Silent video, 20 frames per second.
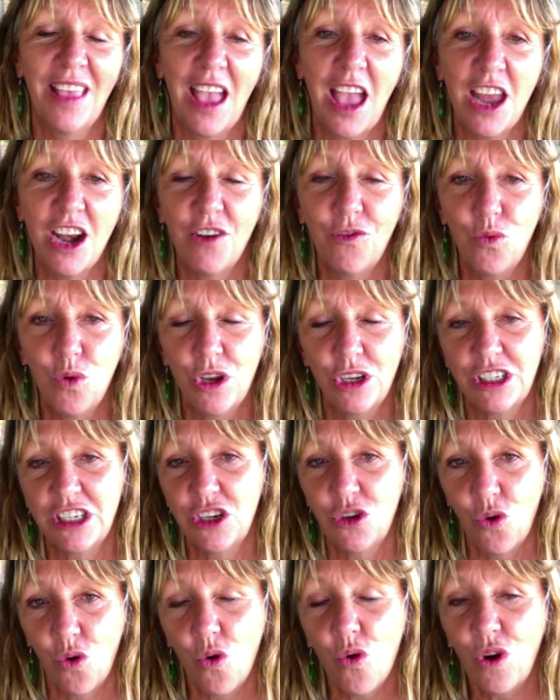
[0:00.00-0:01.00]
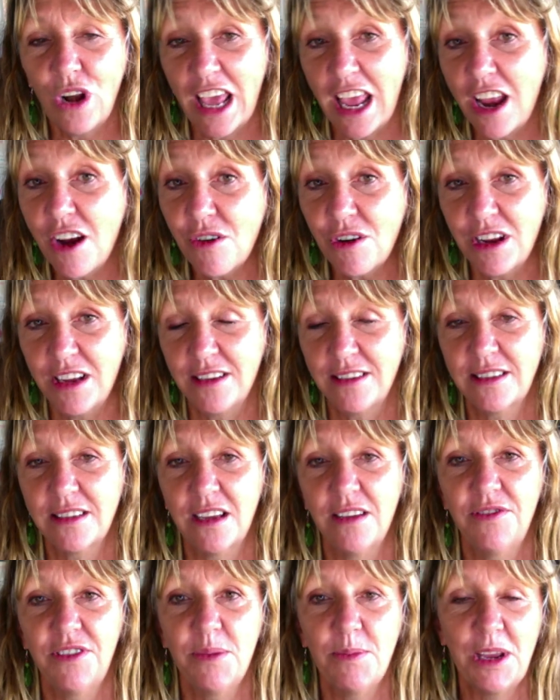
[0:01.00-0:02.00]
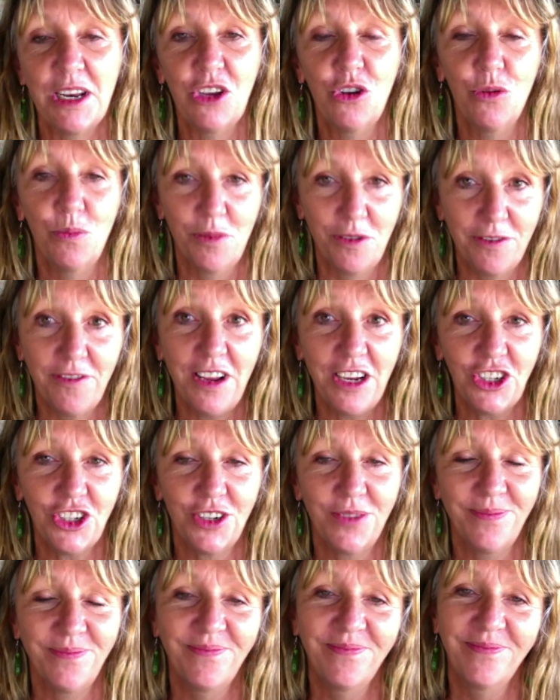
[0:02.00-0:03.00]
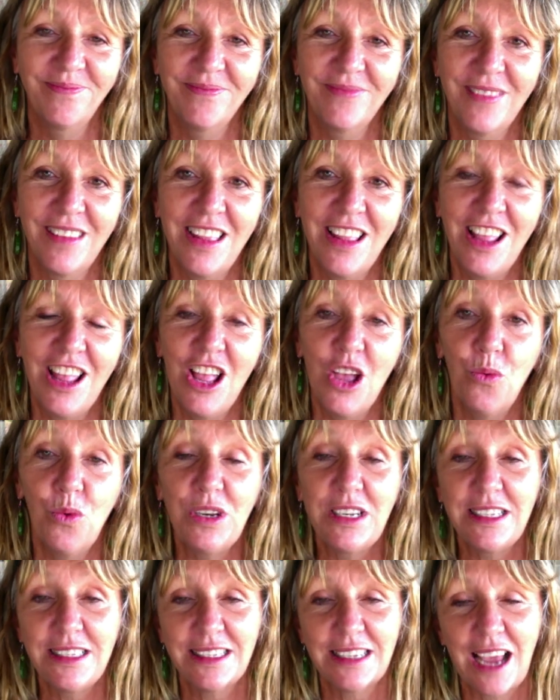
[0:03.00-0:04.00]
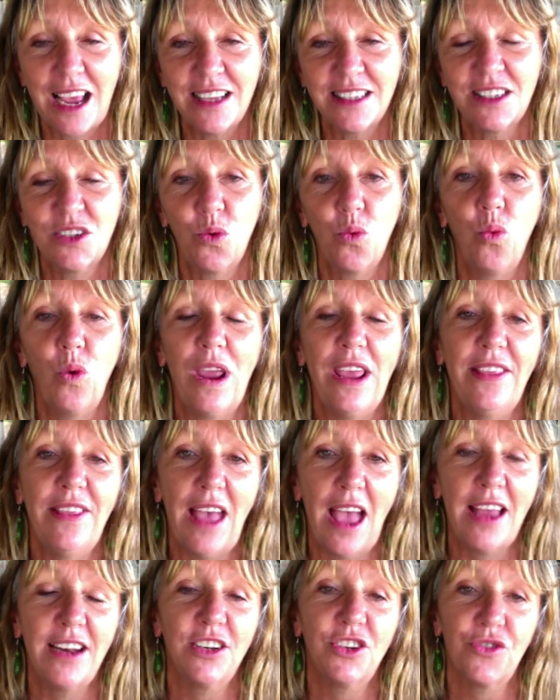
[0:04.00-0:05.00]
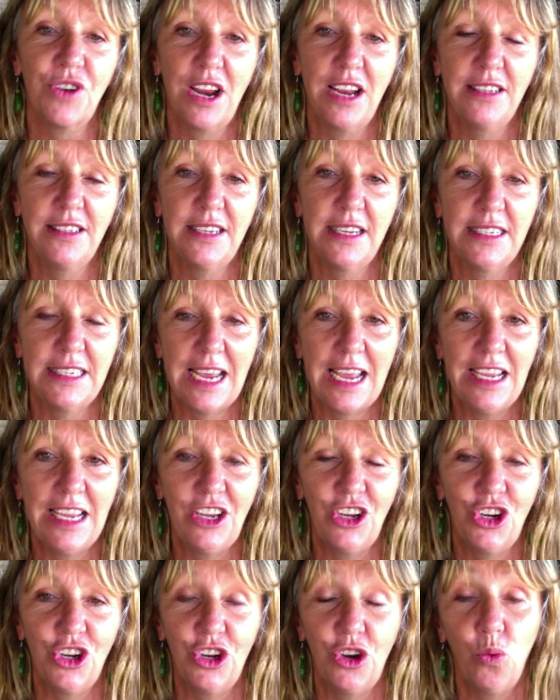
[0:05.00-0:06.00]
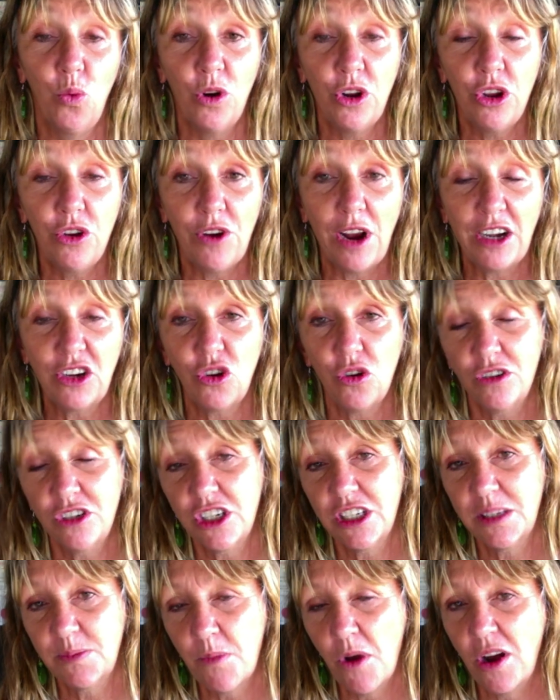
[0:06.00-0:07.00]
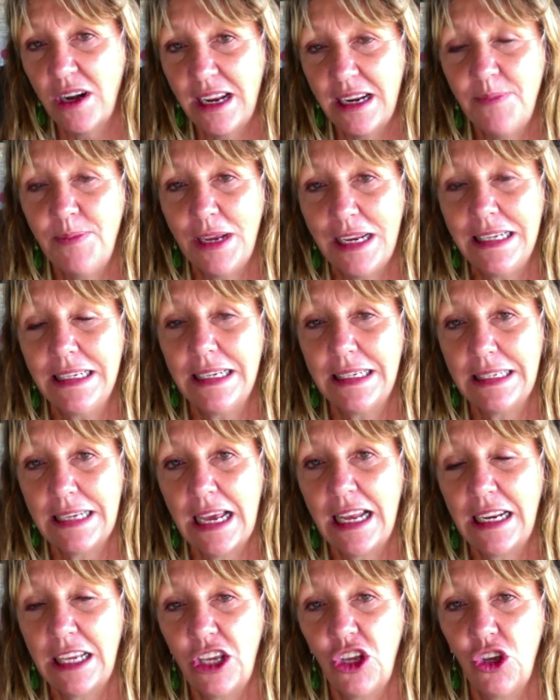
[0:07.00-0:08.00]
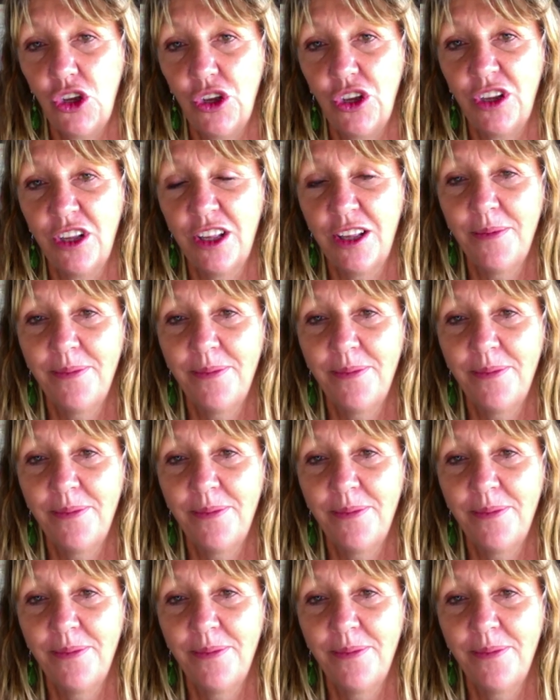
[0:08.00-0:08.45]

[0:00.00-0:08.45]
and I've worked in all areas of the medical profession, we discussed where that trance had taken her, what her unconscious mind had been telling her.